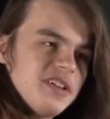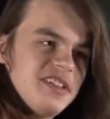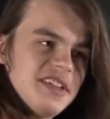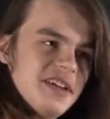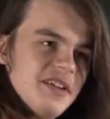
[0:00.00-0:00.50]

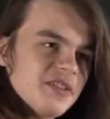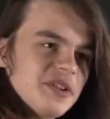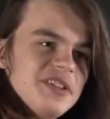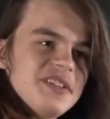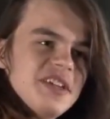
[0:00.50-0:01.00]
the
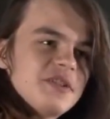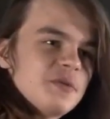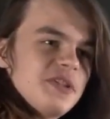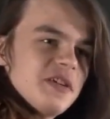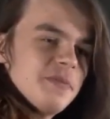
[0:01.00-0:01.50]
organizers will
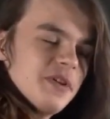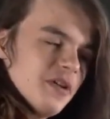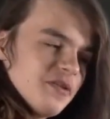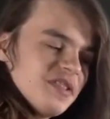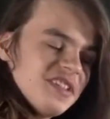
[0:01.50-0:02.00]
take me
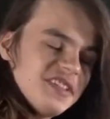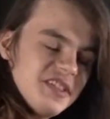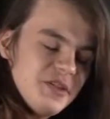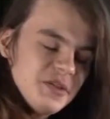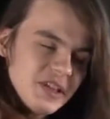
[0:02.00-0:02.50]
out of this scene
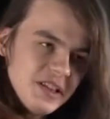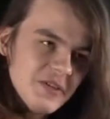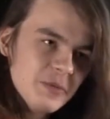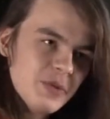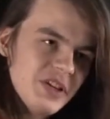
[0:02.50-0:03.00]
using a long
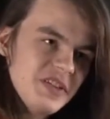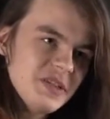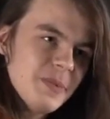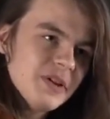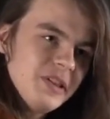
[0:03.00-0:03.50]
umbrella is
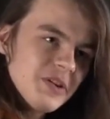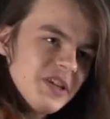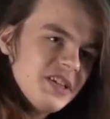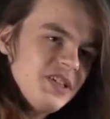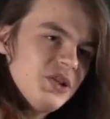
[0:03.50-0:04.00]
about learning
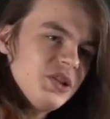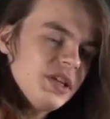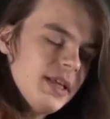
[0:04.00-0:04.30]
and teaching.